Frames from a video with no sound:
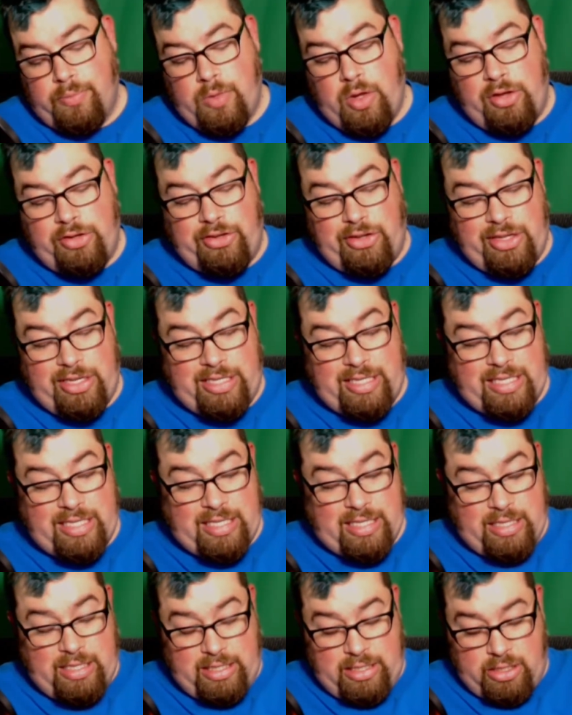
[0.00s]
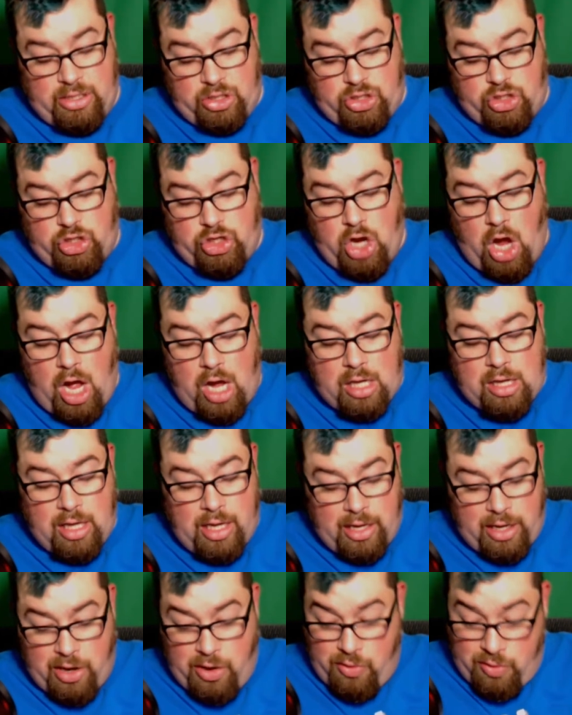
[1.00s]
So this is this is a
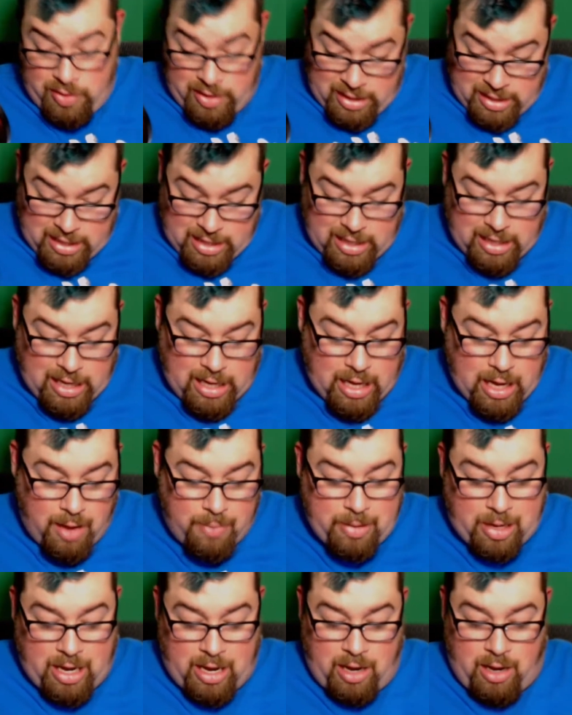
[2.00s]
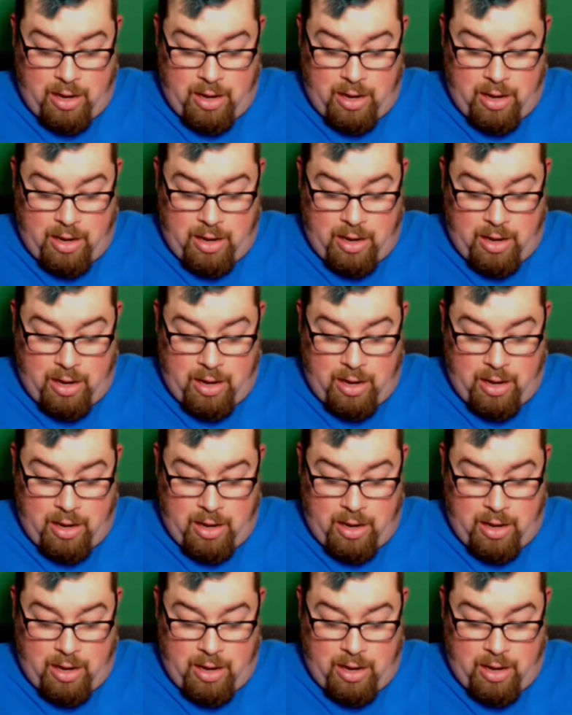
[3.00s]
chocolate coated gummy.